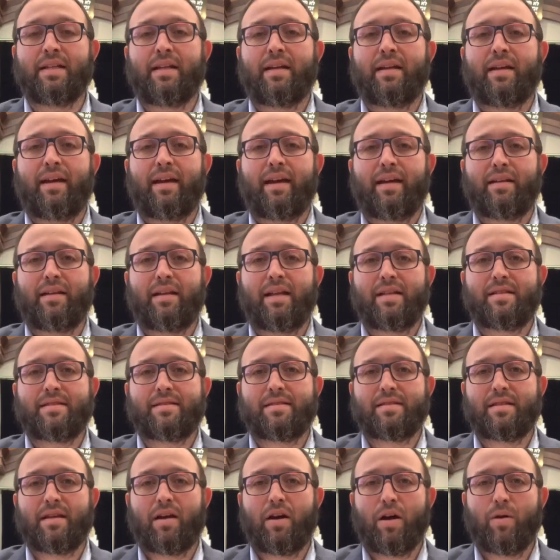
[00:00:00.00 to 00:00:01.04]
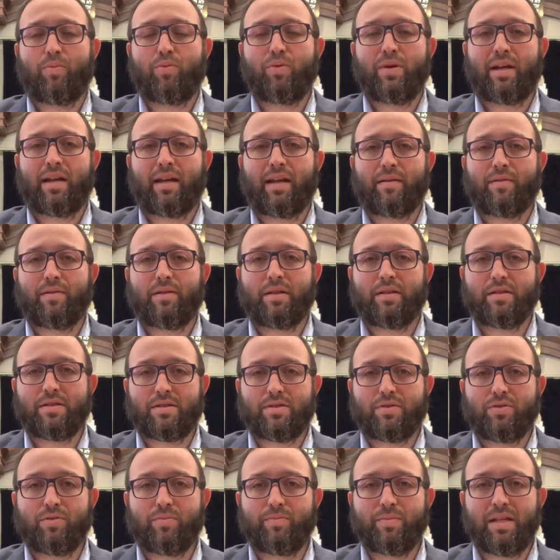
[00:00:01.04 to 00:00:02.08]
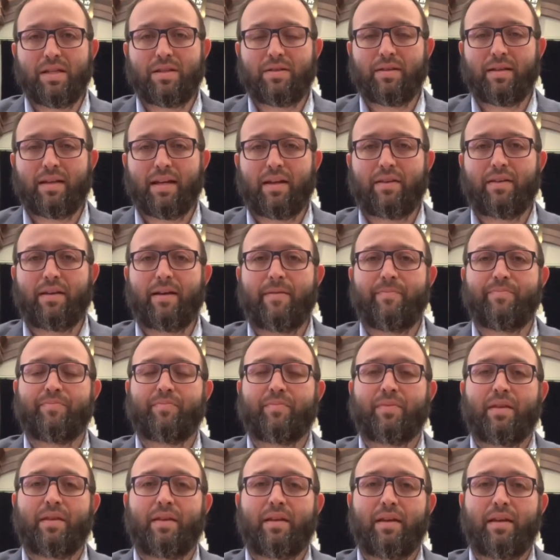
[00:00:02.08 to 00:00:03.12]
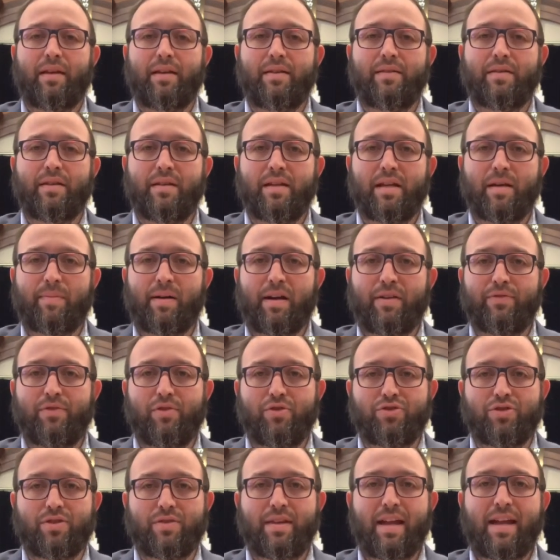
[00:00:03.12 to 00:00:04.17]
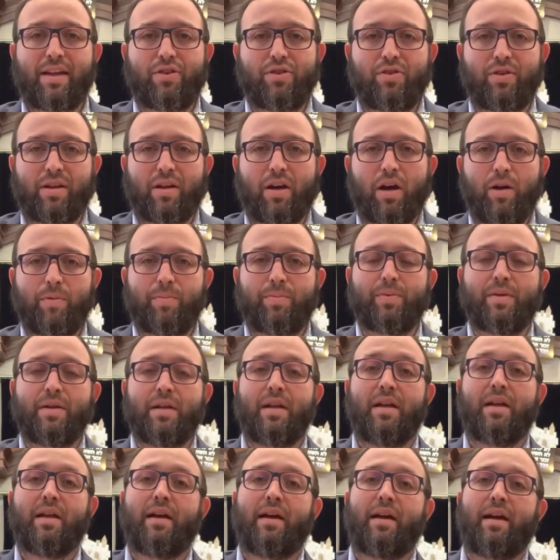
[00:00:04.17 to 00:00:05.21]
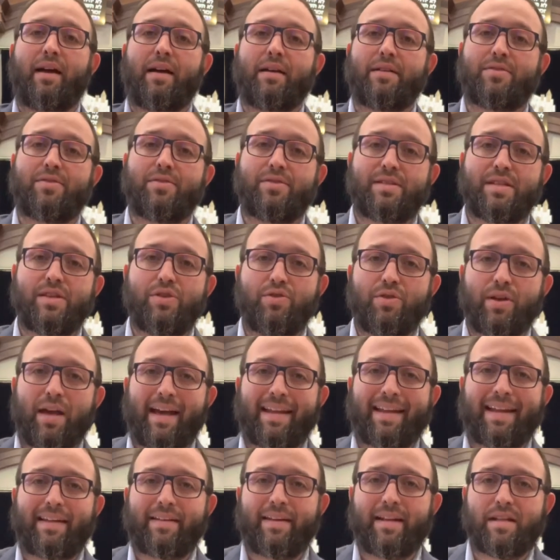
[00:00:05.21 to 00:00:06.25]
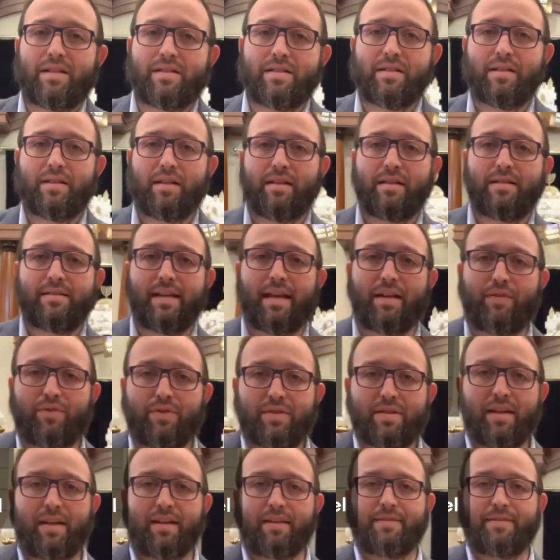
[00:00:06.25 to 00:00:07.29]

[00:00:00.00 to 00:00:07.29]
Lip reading: And let's hope we can still meet together in the nearby future. Thank you, and hope to see you at our next 10 for 10.